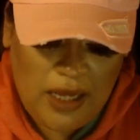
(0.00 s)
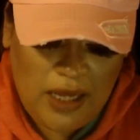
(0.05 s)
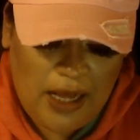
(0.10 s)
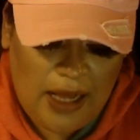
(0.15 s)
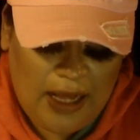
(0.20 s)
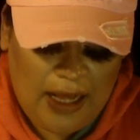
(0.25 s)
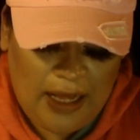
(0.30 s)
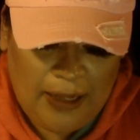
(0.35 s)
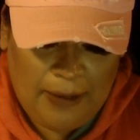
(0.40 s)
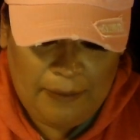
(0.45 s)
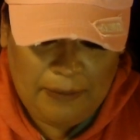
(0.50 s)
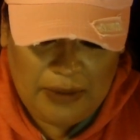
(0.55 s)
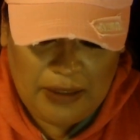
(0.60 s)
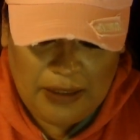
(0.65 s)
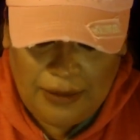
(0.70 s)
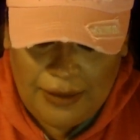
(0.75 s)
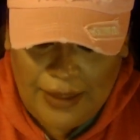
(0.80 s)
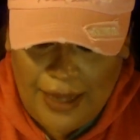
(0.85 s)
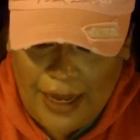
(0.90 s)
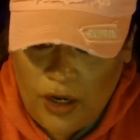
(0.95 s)
Uh,
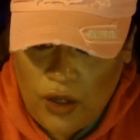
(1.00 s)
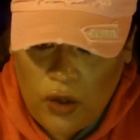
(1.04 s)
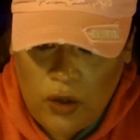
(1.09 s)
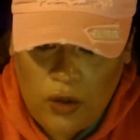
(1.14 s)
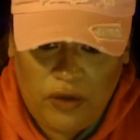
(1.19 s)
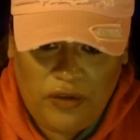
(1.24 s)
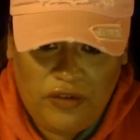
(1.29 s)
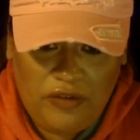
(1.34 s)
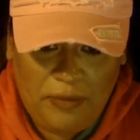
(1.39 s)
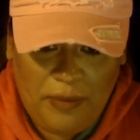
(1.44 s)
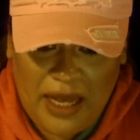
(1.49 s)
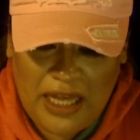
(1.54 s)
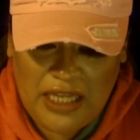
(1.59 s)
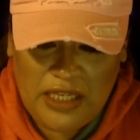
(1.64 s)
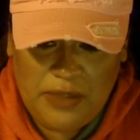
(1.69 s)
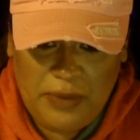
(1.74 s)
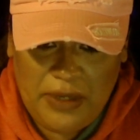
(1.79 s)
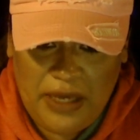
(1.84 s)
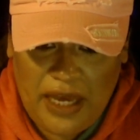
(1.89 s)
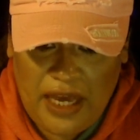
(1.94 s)
let go of
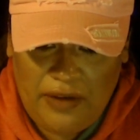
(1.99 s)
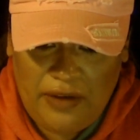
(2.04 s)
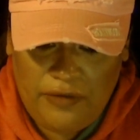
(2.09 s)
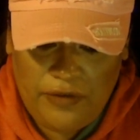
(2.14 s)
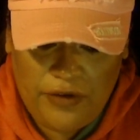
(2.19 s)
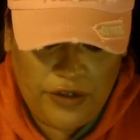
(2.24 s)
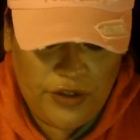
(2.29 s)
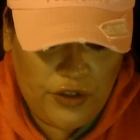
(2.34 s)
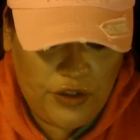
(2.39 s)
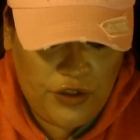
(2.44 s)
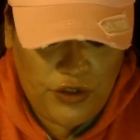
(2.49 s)
past behaviors.